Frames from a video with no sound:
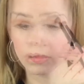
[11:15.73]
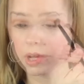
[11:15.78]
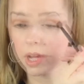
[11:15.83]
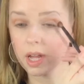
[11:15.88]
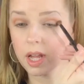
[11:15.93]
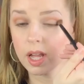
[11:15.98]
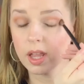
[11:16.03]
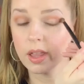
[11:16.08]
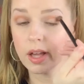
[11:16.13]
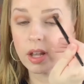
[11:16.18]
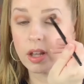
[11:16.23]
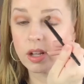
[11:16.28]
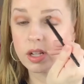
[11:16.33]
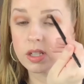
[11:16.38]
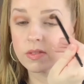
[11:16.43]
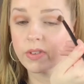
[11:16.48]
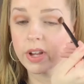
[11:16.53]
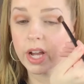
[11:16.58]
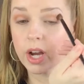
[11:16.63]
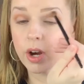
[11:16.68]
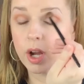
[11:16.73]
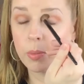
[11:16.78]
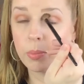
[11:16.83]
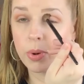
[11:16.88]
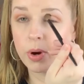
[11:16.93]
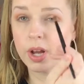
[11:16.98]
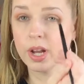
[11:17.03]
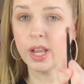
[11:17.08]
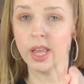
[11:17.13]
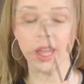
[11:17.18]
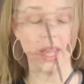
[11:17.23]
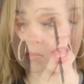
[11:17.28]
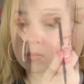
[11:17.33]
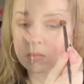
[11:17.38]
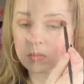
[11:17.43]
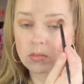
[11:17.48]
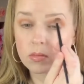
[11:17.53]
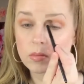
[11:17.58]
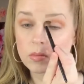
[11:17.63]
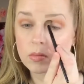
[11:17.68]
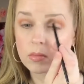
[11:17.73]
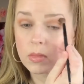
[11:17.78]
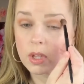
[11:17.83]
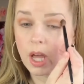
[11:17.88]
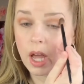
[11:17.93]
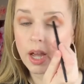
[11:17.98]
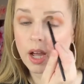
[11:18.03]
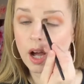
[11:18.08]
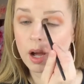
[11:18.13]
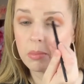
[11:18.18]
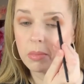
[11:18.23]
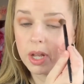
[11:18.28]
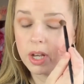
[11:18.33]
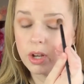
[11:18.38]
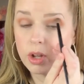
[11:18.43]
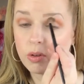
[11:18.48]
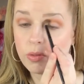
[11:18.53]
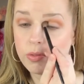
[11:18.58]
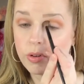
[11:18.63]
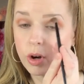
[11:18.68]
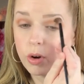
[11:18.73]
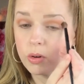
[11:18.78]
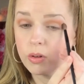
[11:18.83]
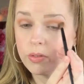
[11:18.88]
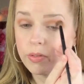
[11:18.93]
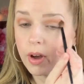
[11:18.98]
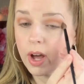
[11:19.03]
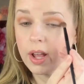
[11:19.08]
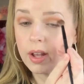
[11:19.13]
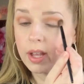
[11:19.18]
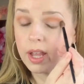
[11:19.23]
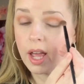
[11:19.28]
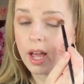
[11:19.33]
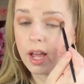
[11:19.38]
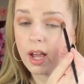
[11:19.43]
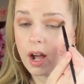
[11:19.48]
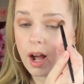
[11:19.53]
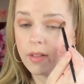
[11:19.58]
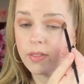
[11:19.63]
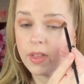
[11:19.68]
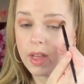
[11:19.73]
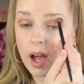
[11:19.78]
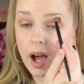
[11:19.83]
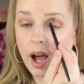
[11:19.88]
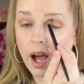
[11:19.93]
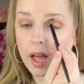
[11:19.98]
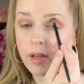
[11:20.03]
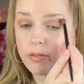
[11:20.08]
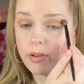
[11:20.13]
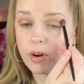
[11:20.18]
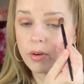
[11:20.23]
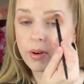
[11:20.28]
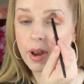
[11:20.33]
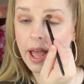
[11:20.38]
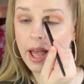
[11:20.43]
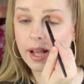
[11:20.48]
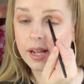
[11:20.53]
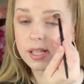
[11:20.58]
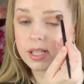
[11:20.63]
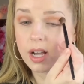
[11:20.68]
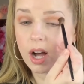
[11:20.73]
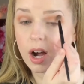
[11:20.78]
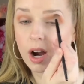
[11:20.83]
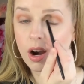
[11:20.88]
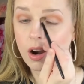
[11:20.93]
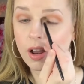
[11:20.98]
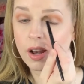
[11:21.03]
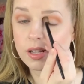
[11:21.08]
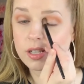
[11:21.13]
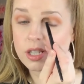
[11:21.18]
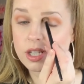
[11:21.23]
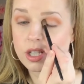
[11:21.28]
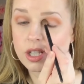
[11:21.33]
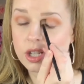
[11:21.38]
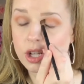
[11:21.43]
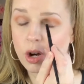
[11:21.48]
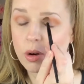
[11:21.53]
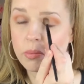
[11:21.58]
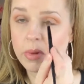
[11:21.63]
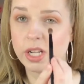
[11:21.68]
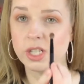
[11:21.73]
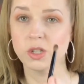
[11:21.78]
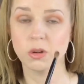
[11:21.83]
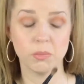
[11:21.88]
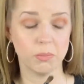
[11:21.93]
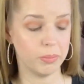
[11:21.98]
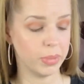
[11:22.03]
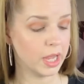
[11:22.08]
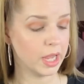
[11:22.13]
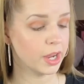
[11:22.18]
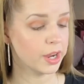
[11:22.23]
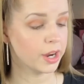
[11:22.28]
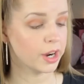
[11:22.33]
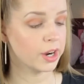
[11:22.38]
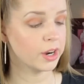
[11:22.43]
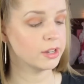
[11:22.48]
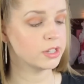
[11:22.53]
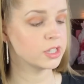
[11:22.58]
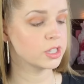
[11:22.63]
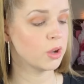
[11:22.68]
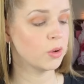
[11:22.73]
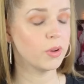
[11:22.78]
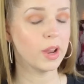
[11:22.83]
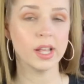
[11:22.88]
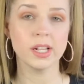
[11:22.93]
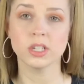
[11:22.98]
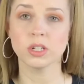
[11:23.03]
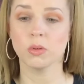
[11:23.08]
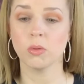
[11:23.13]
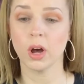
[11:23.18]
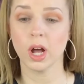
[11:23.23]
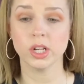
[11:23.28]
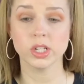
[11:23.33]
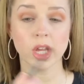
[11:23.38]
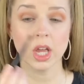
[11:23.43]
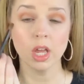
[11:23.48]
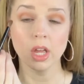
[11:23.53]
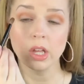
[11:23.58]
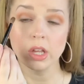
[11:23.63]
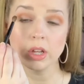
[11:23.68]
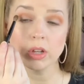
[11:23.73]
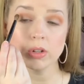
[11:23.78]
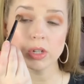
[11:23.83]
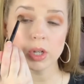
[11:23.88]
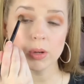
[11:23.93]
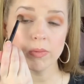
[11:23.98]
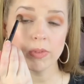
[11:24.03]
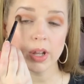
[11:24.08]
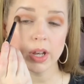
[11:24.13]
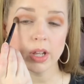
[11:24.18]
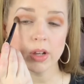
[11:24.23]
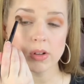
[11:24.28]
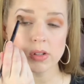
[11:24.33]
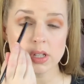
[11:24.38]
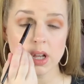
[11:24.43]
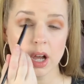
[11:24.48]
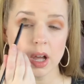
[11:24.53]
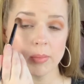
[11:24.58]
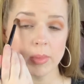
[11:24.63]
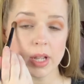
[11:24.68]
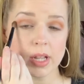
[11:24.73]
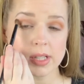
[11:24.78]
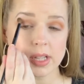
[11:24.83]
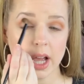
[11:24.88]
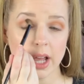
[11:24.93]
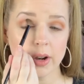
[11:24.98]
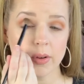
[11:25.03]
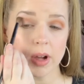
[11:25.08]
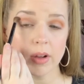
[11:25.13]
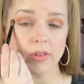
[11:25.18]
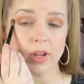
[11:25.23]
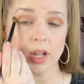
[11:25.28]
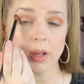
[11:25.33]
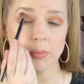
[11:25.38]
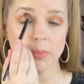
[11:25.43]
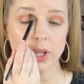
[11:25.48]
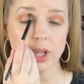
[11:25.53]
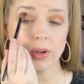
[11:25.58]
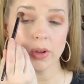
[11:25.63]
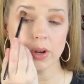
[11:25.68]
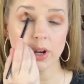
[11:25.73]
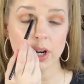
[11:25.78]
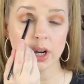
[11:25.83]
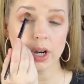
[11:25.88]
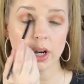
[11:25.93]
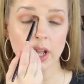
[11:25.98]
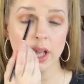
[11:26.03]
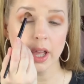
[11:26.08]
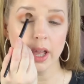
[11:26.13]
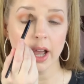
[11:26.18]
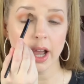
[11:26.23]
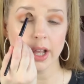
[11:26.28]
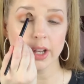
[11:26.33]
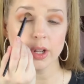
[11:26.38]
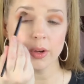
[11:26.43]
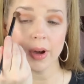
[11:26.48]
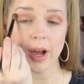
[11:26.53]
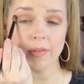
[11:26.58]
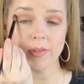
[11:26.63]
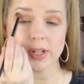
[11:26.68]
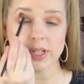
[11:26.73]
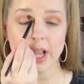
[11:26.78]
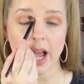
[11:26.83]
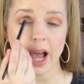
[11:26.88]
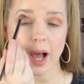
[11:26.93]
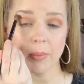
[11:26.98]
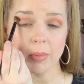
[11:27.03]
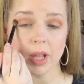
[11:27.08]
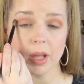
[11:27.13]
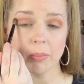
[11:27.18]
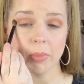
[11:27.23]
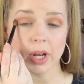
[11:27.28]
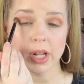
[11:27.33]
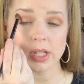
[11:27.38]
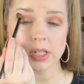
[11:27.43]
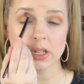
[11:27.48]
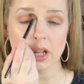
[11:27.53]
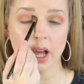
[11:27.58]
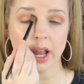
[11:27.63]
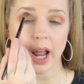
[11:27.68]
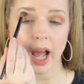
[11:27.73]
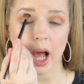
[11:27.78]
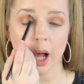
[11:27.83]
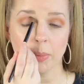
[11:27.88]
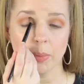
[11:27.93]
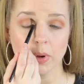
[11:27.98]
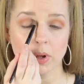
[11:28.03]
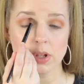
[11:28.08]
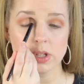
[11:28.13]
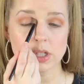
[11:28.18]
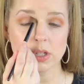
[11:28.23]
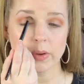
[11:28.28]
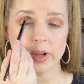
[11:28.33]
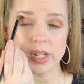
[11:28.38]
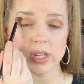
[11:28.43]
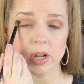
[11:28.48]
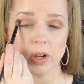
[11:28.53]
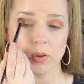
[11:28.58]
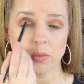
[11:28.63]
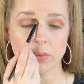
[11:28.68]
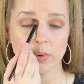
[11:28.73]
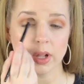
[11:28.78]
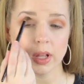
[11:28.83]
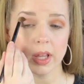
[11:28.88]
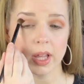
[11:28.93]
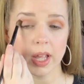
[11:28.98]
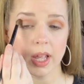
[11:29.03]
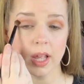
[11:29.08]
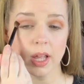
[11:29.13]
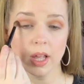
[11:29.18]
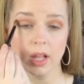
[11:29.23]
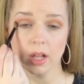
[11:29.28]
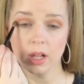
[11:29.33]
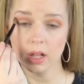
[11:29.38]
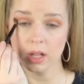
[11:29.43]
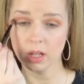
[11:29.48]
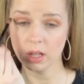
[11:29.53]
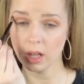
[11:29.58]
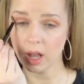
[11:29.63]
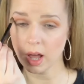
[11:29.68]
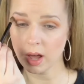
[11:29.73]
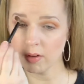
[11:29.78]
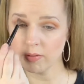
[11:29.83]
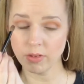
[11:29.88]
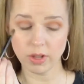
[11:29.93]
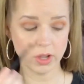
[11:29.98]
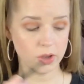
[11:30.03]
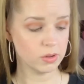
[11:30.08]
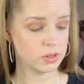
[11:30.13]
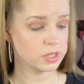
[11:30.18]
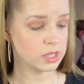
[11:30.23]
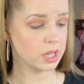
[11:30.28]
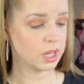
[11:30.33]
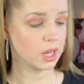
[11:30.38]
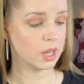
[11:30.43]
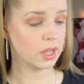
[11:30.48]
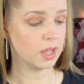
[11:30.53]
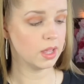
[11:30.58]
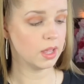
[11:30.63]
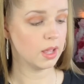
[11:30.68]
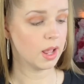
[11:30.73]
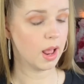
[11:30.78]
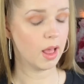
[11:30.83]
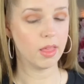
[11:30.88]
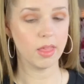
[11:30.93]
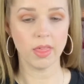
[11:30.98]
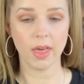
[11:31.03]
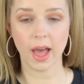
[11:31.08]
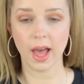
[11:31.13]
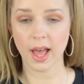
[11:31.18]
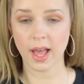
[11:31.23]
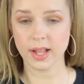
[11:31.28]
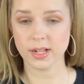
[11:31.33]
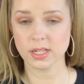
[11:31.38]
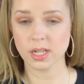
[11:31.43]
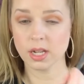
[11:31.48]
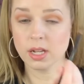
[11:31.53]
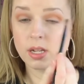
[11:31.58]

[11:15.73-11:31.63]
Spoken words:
Okay, that looks very pretty. I got my new phone finally. I got the iPhone XR. It's so much bigger. It's so nice to watch YouTube videos on because I don't have a computer. I do have a tablet, but it's not Apple, so I don't really love using that.